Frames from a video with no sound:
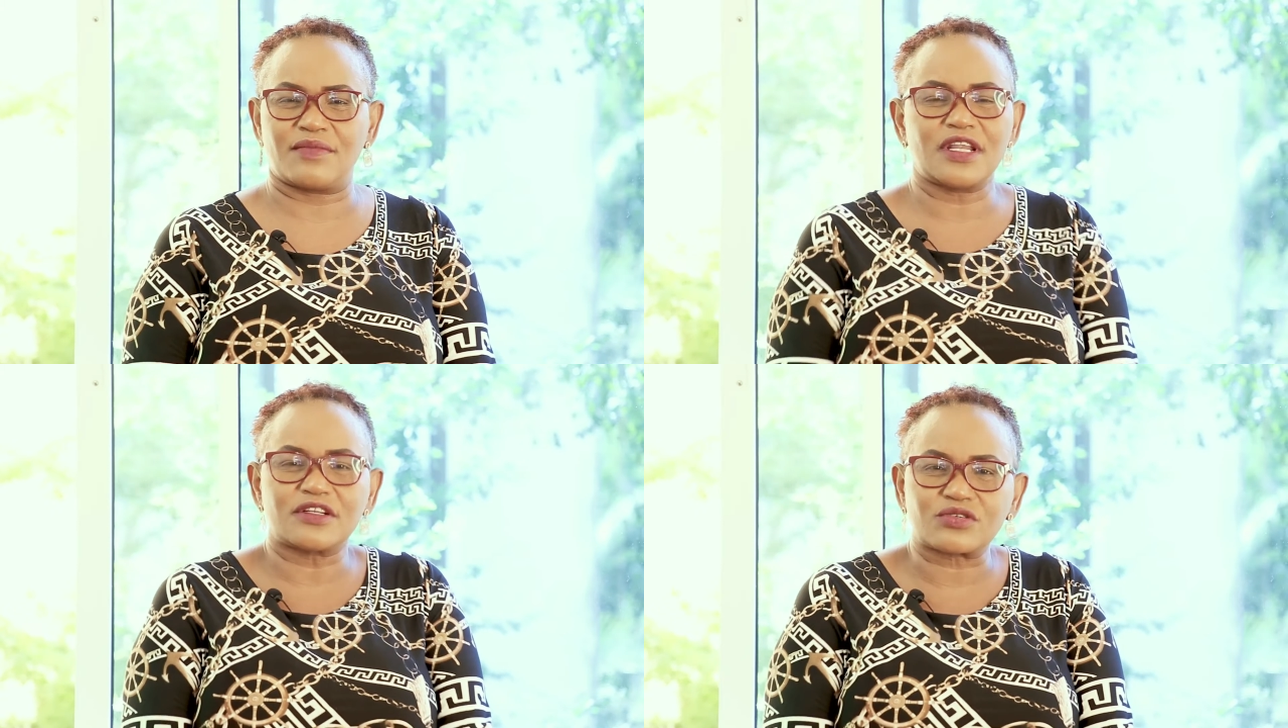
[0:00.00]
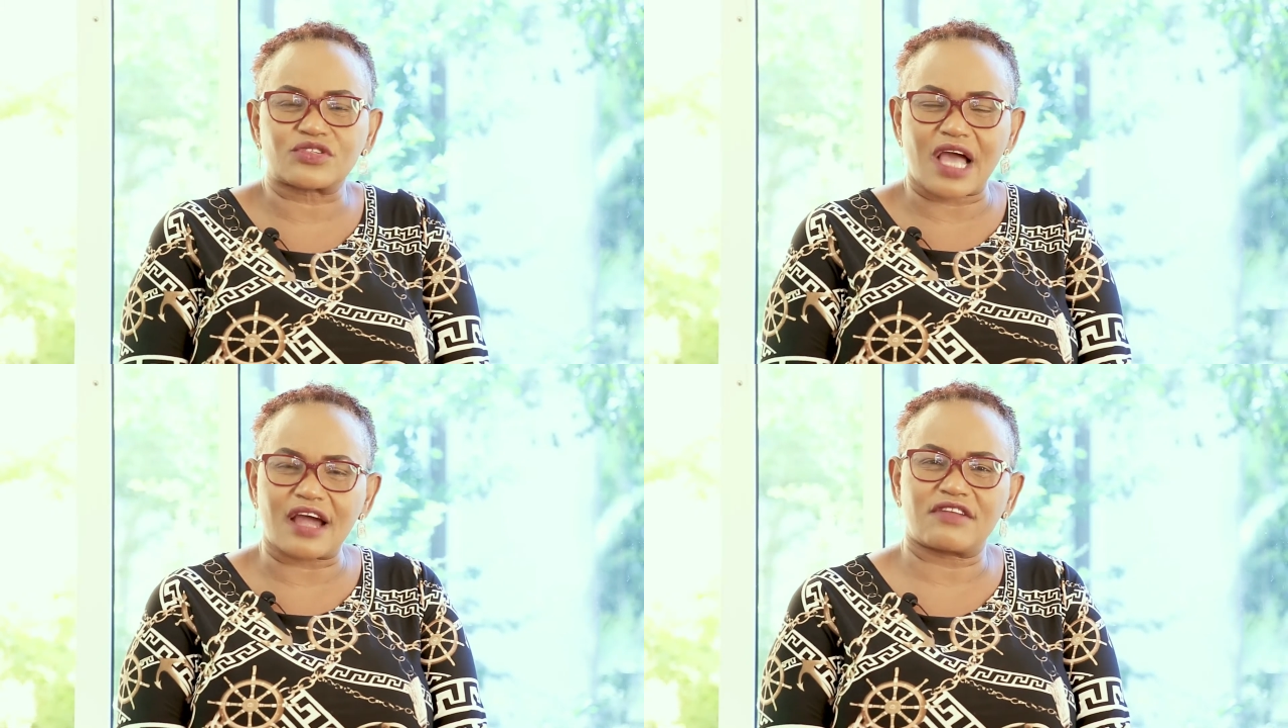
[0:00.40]
We need to
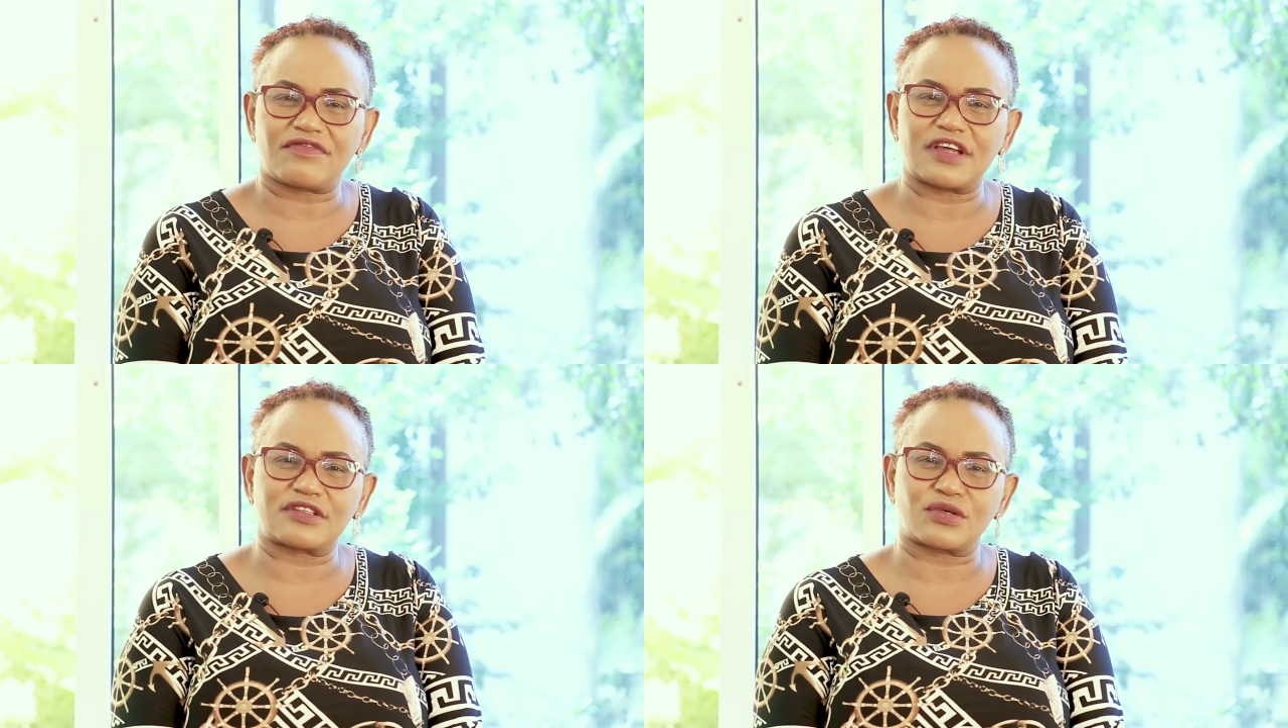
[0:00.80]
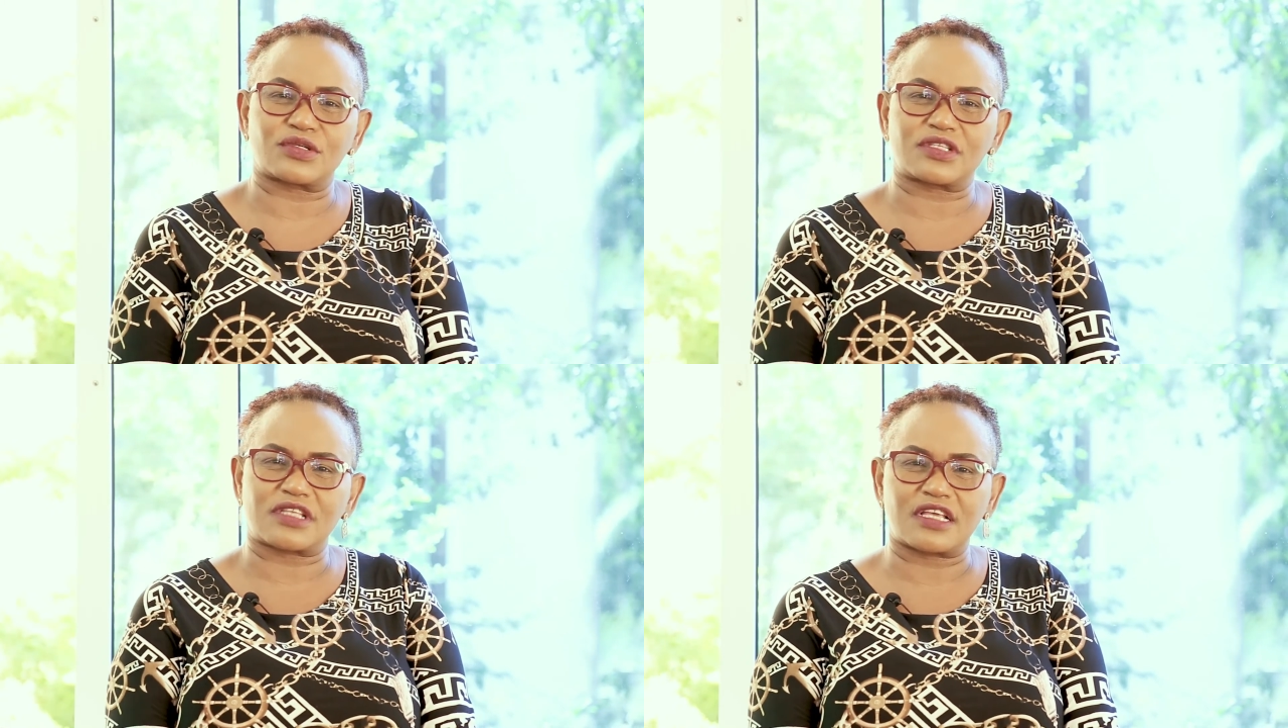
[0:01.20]
sacrifice
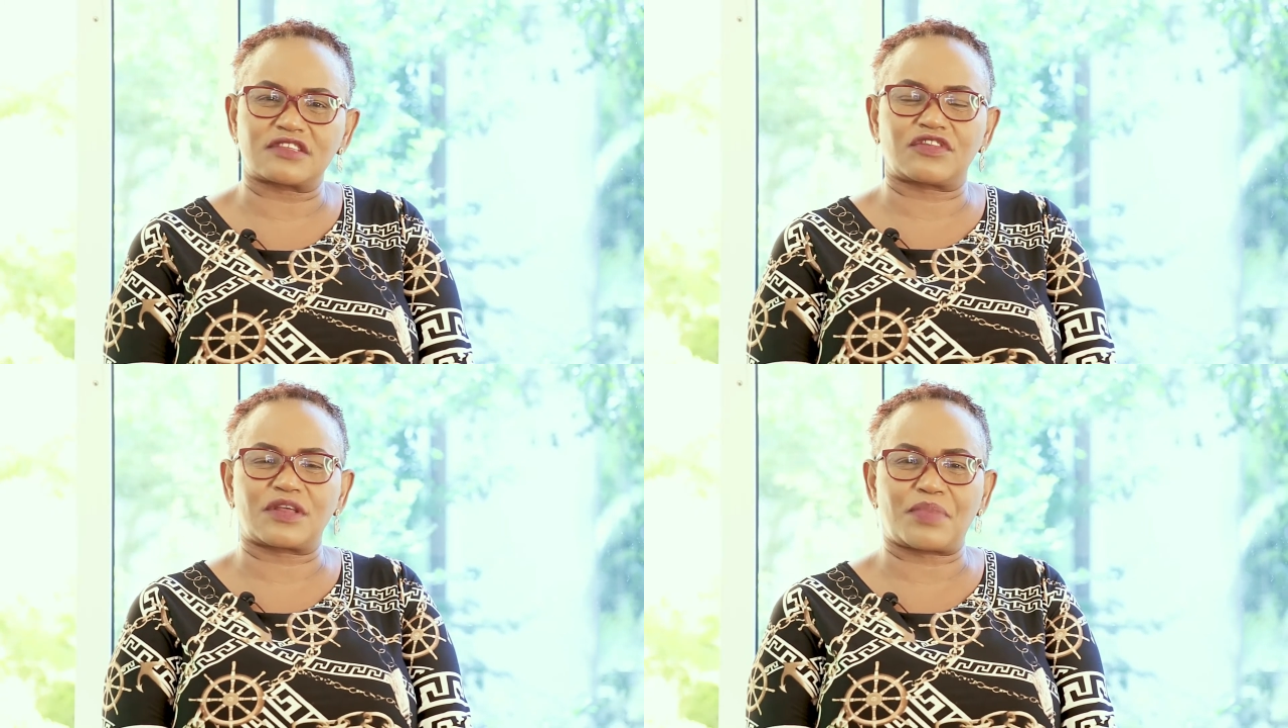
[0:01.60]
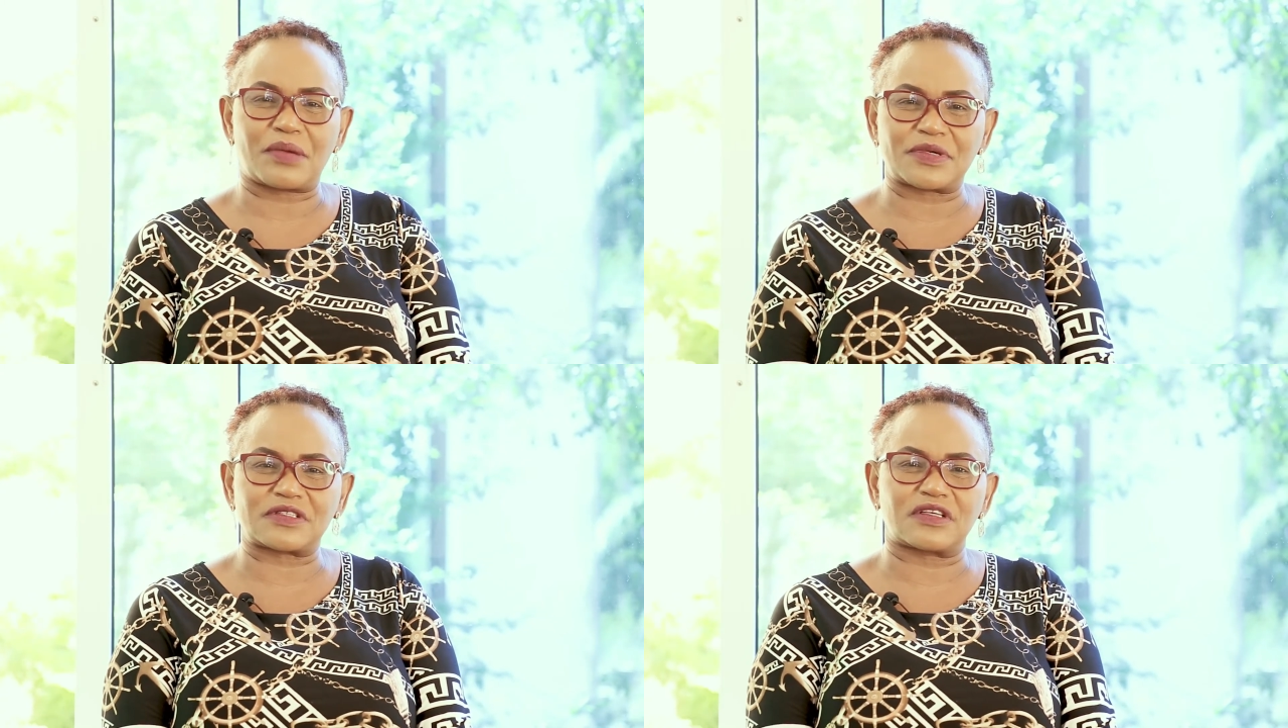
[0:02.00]
those things for the
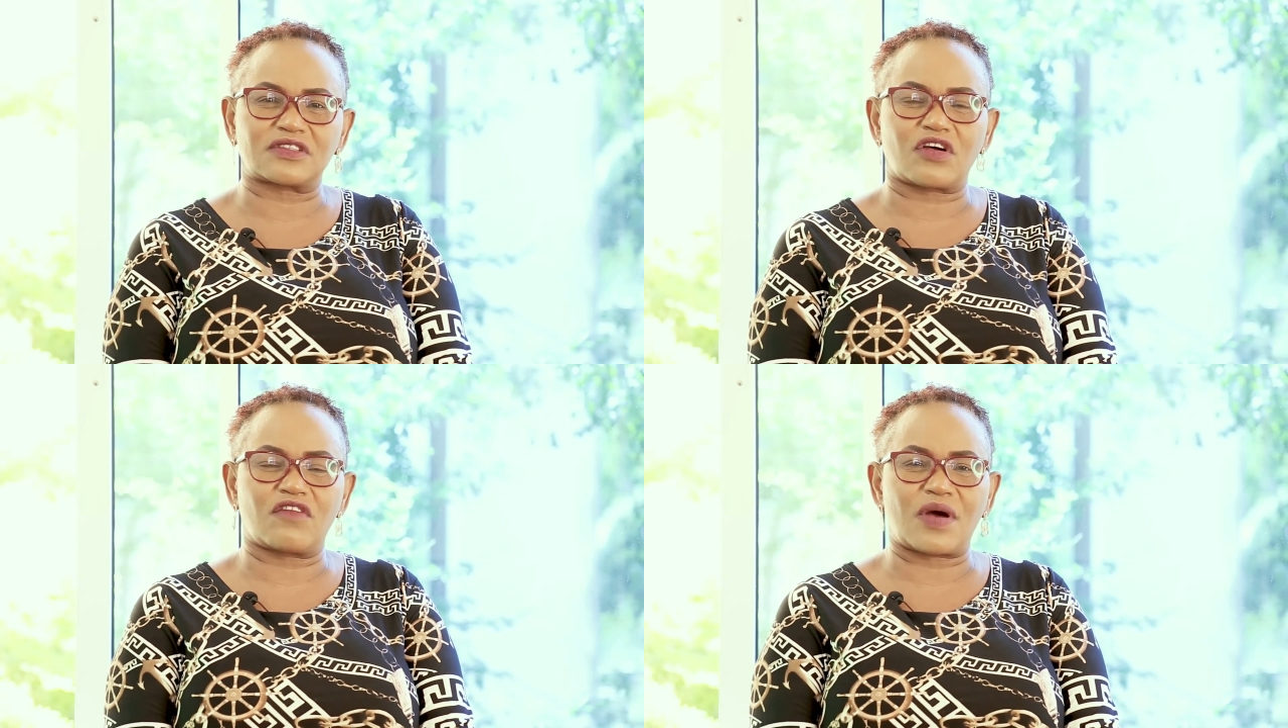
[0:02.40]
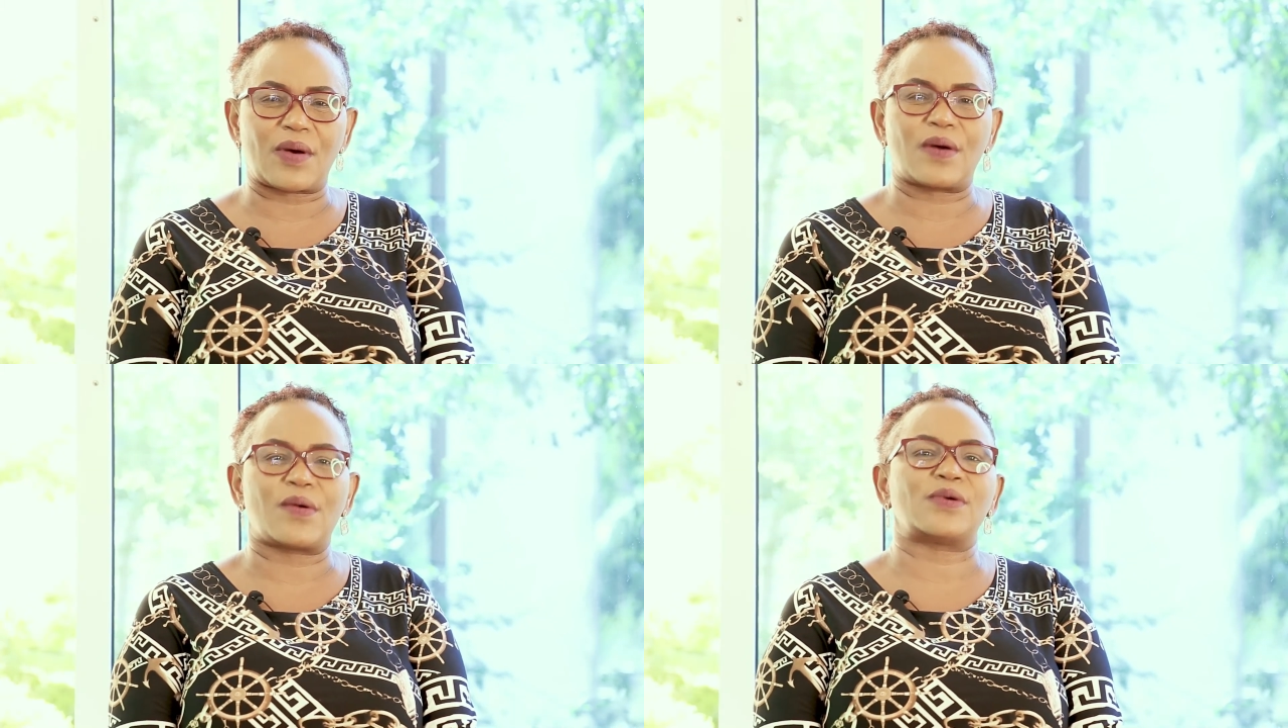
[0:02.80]
purposes of
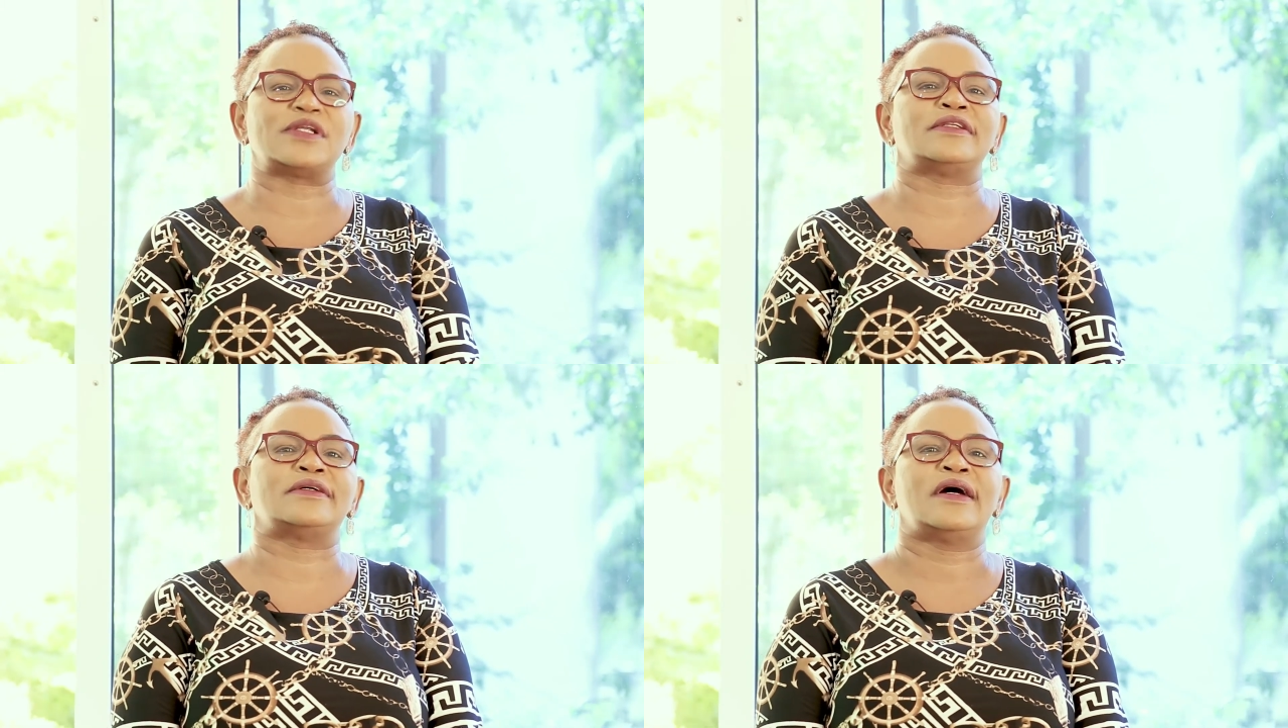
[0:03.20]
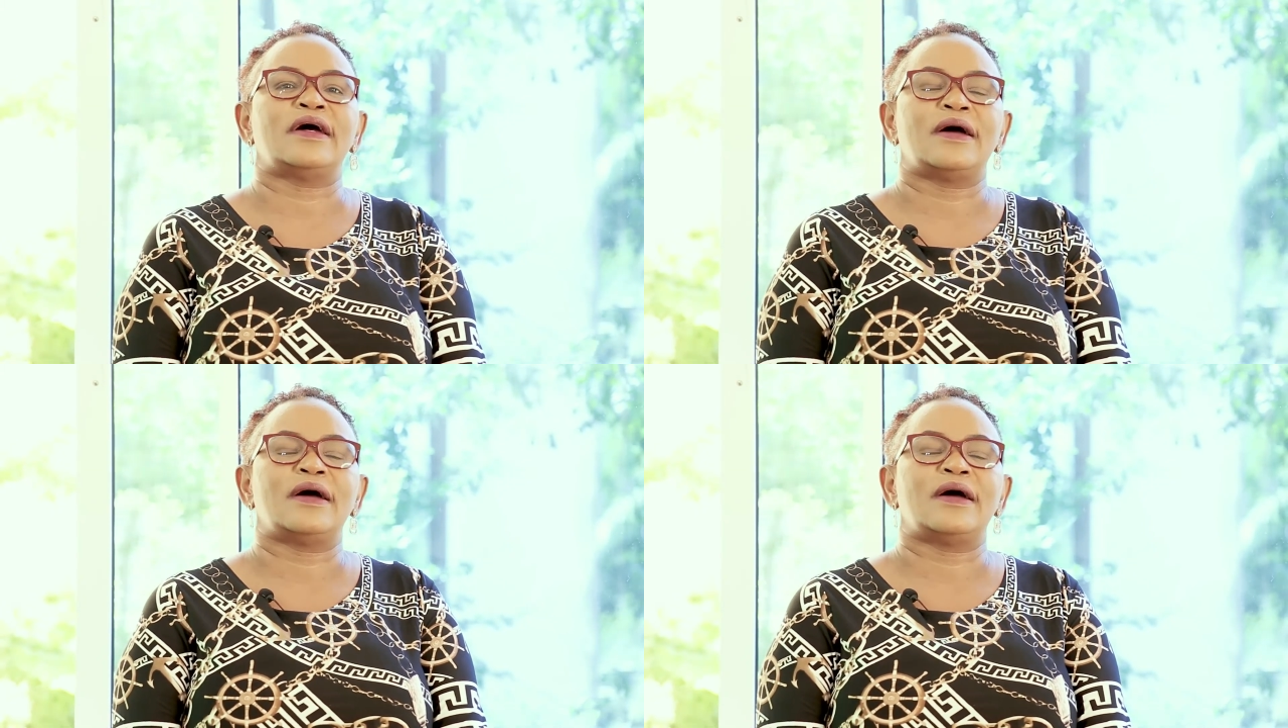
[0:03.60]
our own